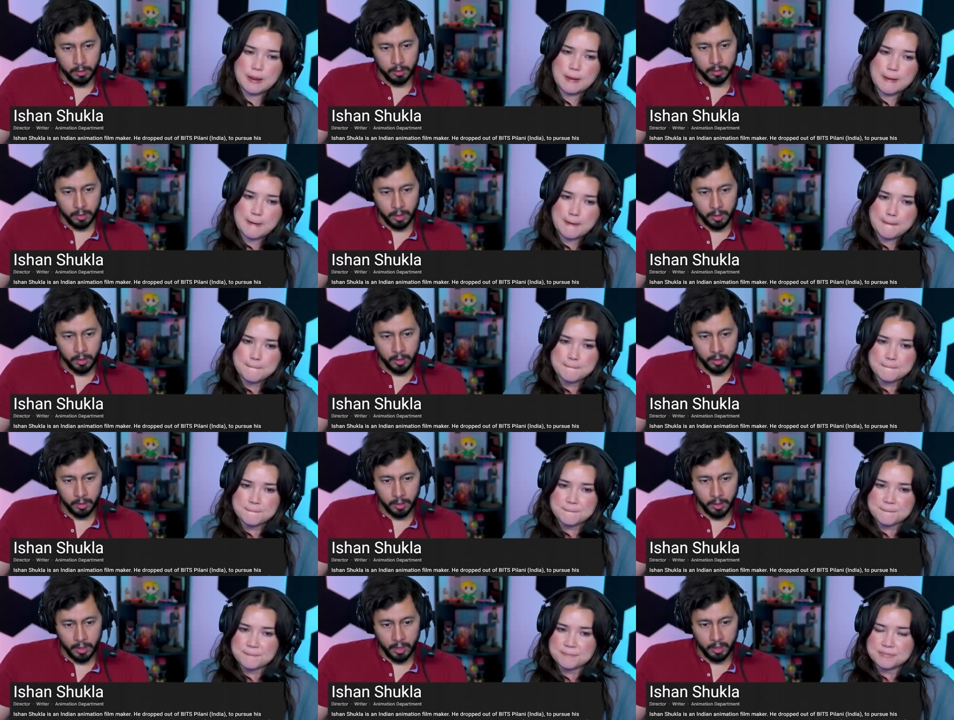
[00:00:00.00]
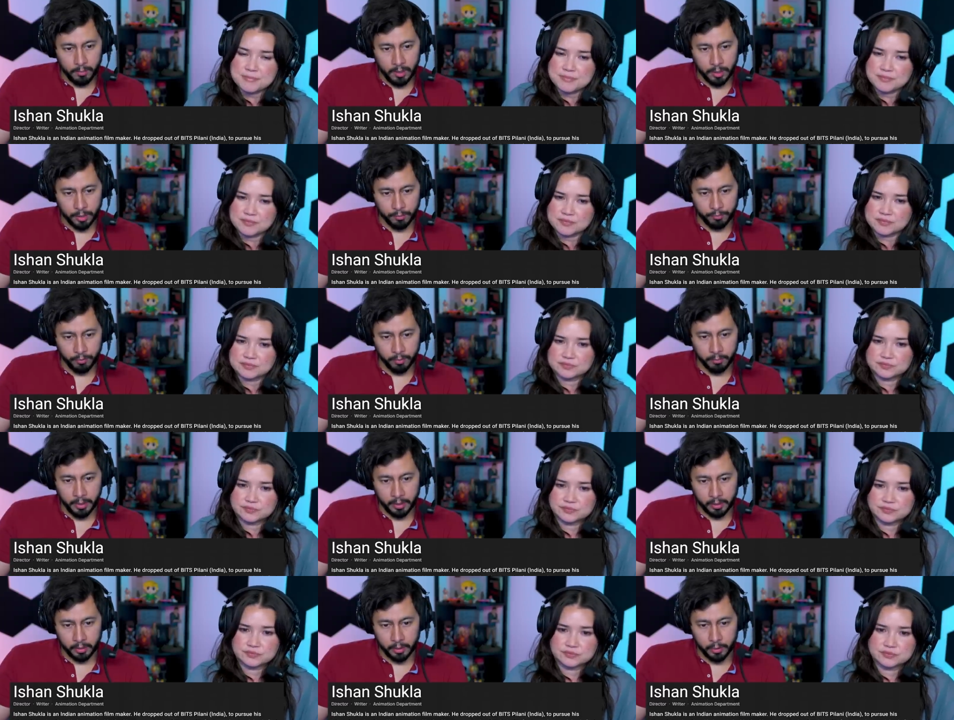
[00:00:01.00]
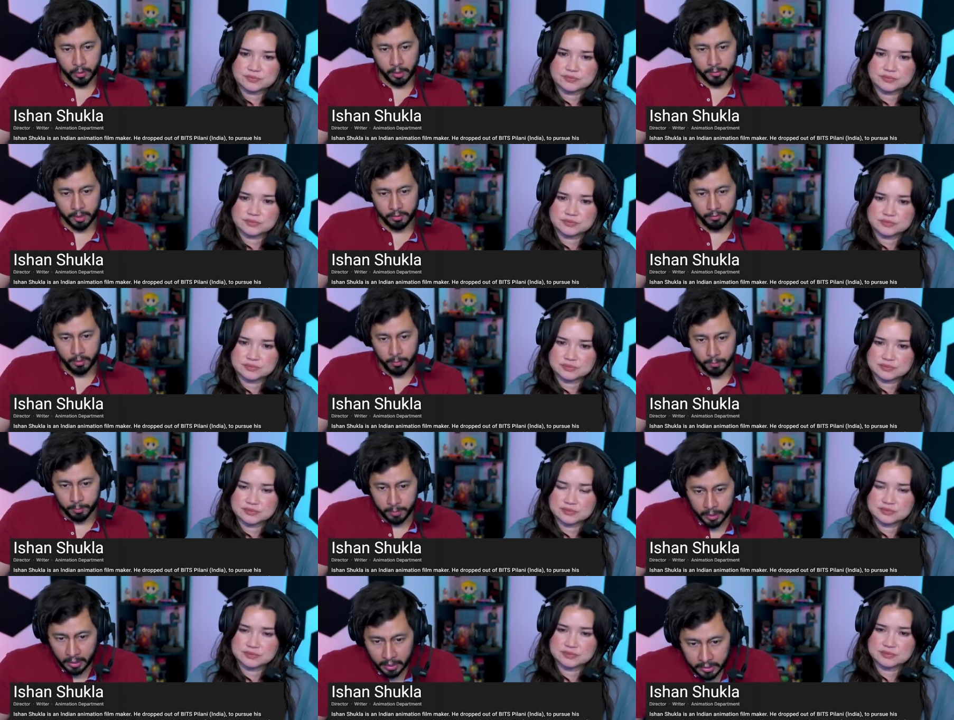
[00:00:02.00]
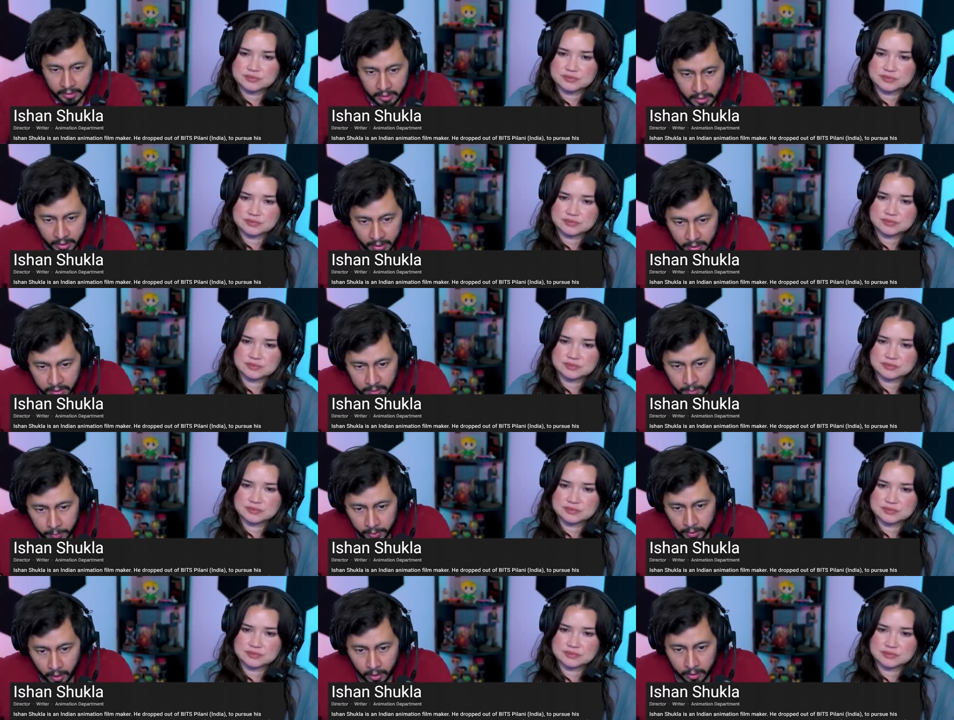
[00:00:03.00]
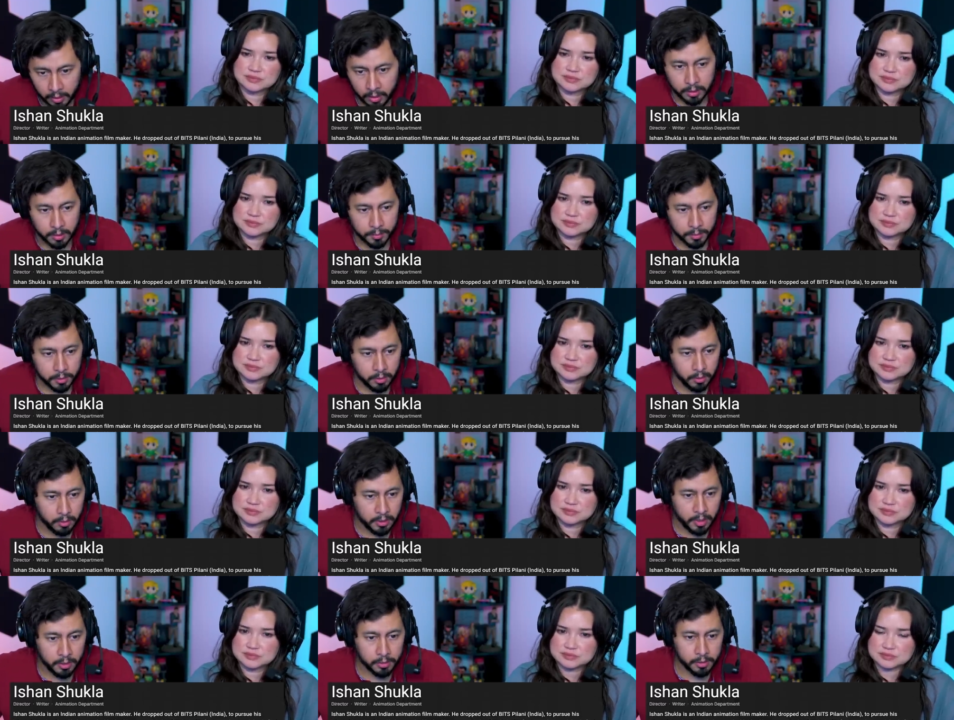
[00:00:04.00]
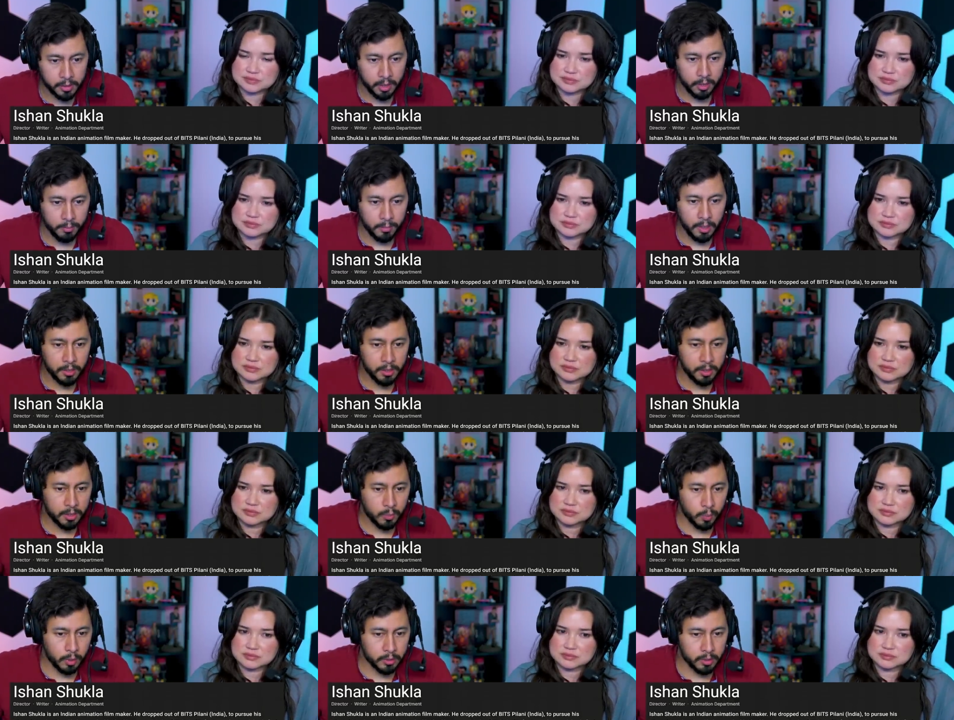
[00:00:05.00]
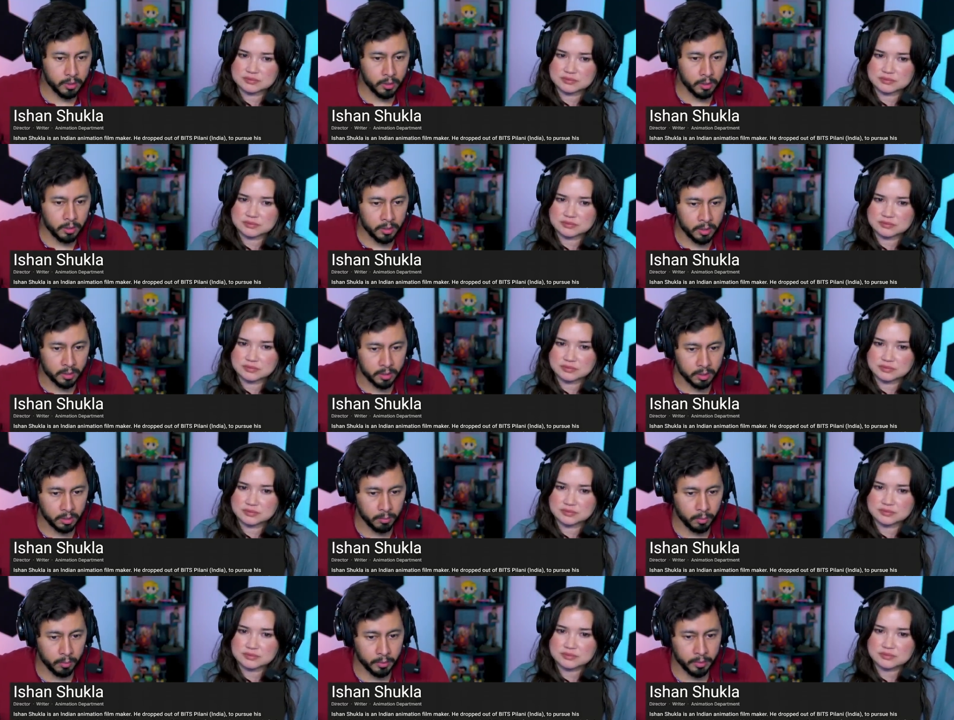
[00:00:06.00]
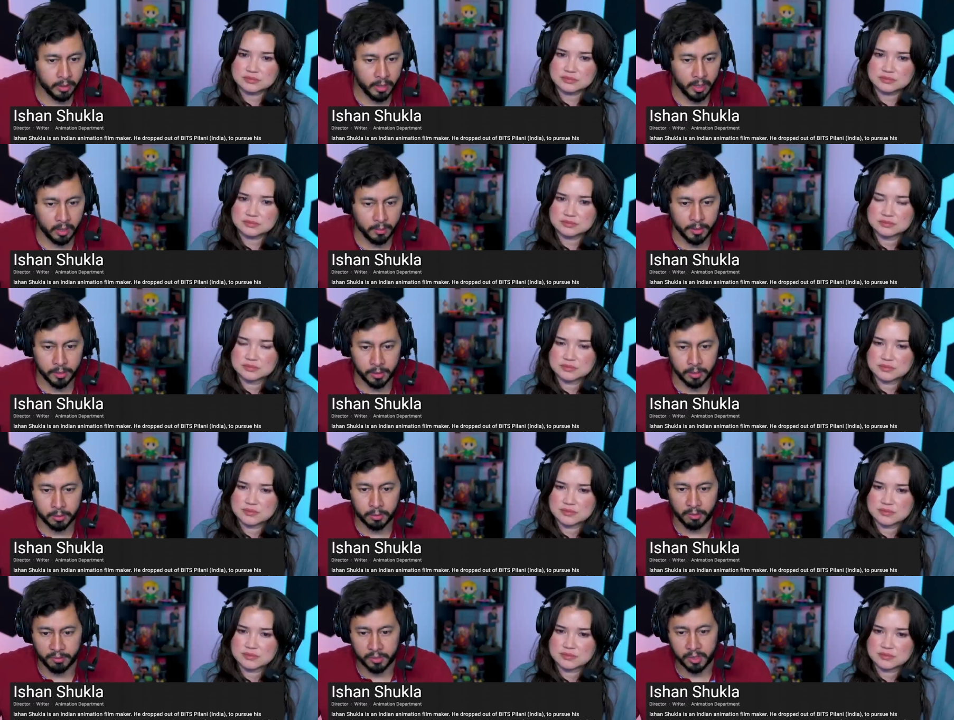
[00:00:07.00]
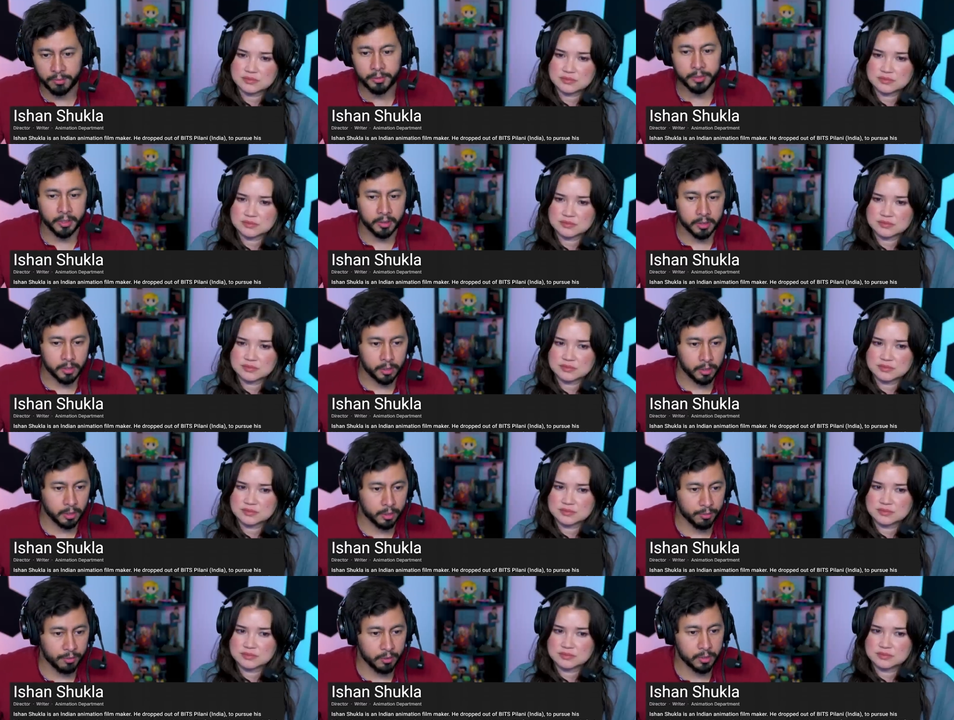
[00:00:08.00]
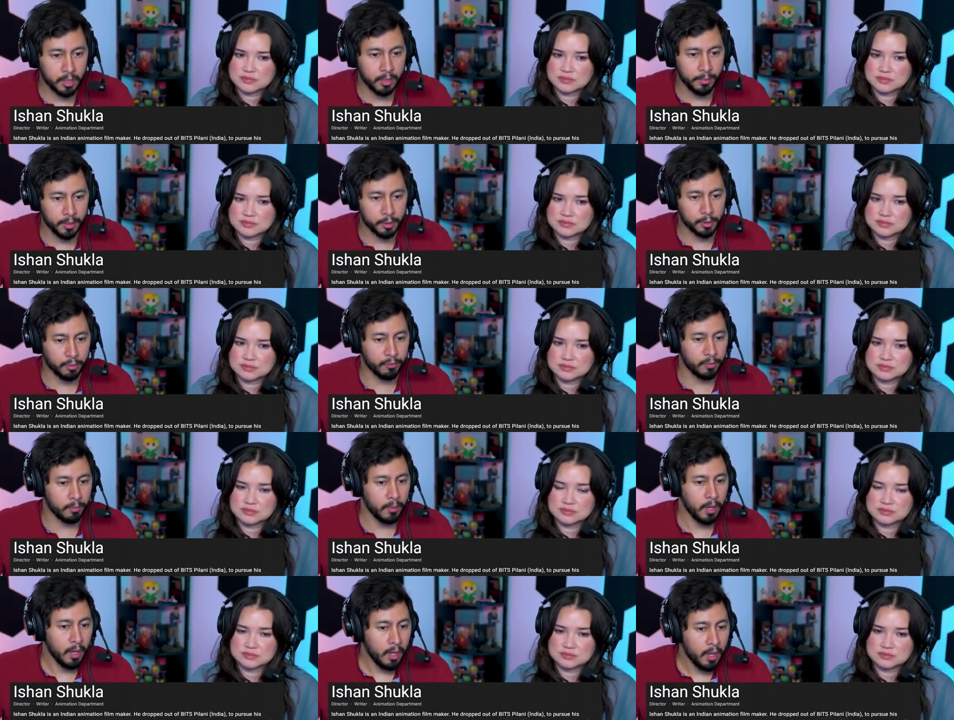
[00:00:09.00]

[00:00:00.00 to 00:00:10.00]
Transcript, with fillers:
Speaker 1: He's an Indian animation filmmaker. He dropped out of BITS, Pilani, to pursue his interest in animation. He has worked in the Singaporean animation industry for several years Ishan's first animated short film,